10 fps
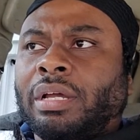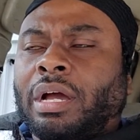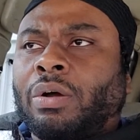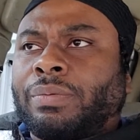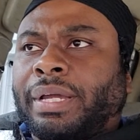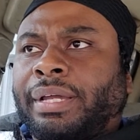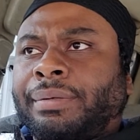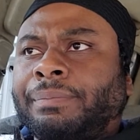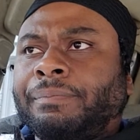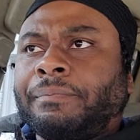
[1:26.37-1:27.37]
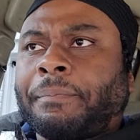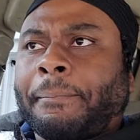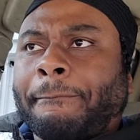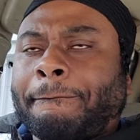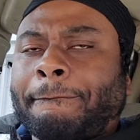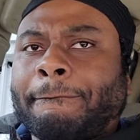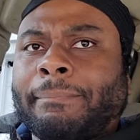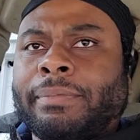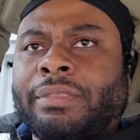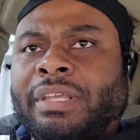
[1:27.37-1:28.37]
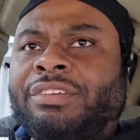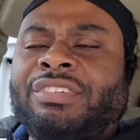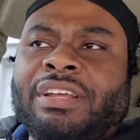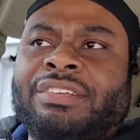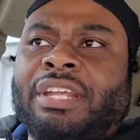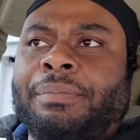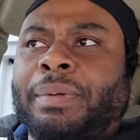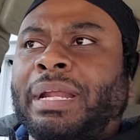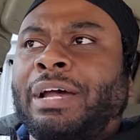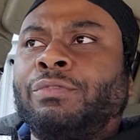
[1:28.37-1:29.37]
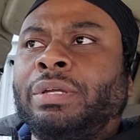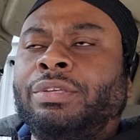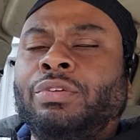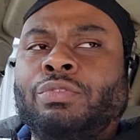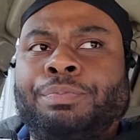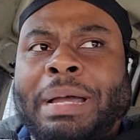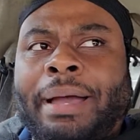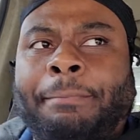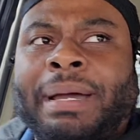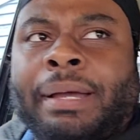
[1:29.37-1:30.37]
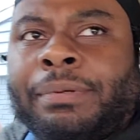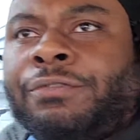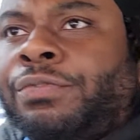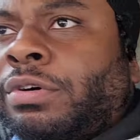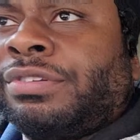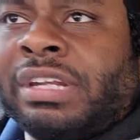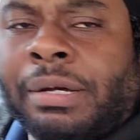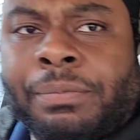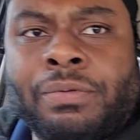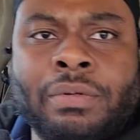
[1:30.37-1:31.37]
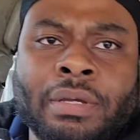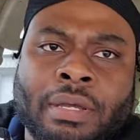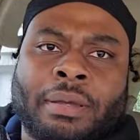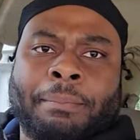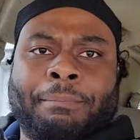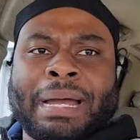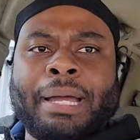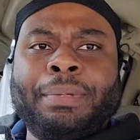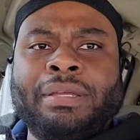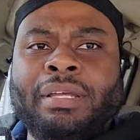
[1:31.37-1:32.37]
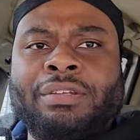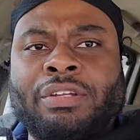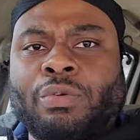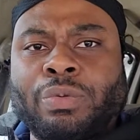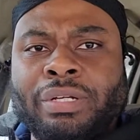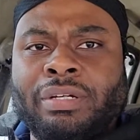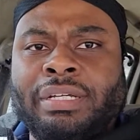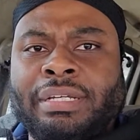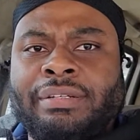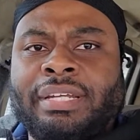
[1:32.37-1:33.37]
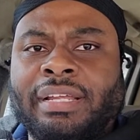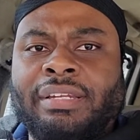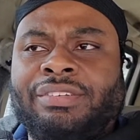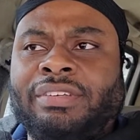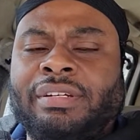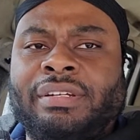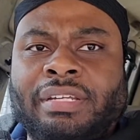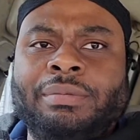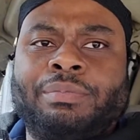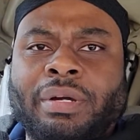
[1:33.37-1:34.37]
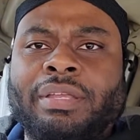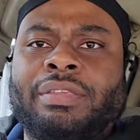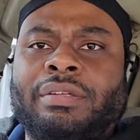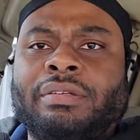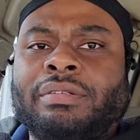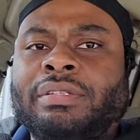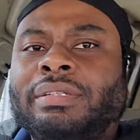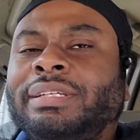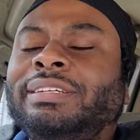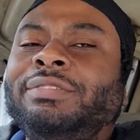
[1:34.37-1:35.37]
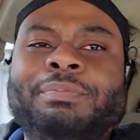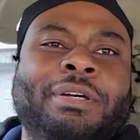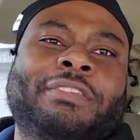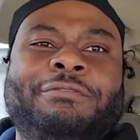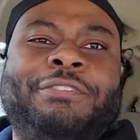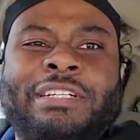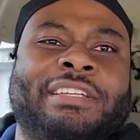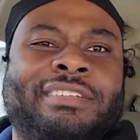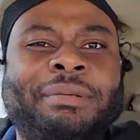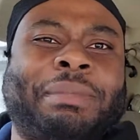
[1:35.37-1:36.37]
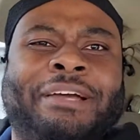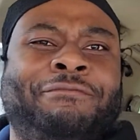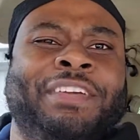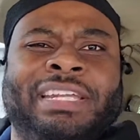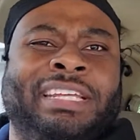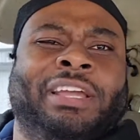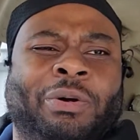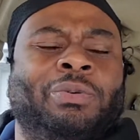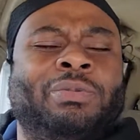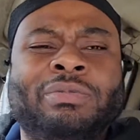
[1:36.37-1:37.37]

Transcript: Okay, Let's just tip it out. We'll use Bobby for example. Bobby is a real intelligent deep brother. These motherfuckers in my video.